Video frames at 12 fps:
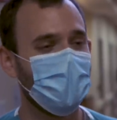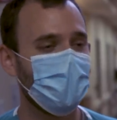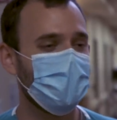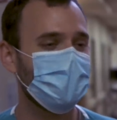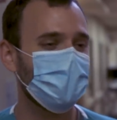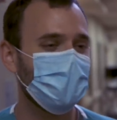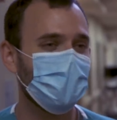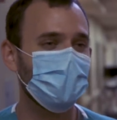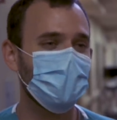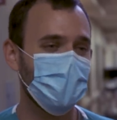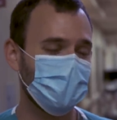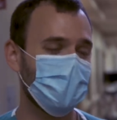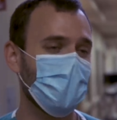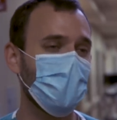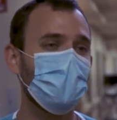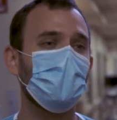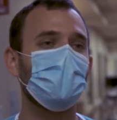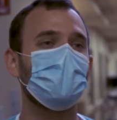and uh, keep
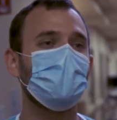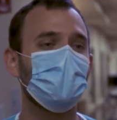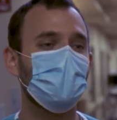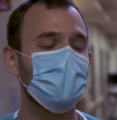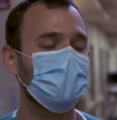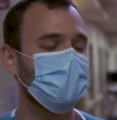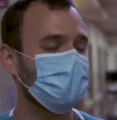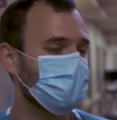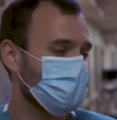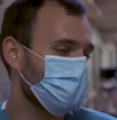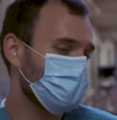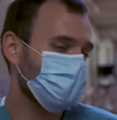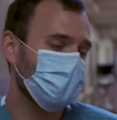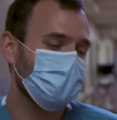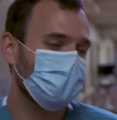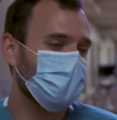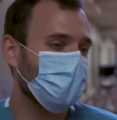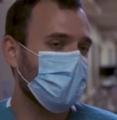going, you know, because
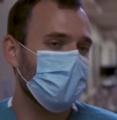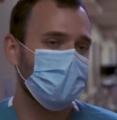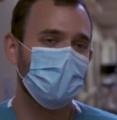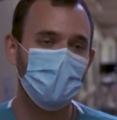we've got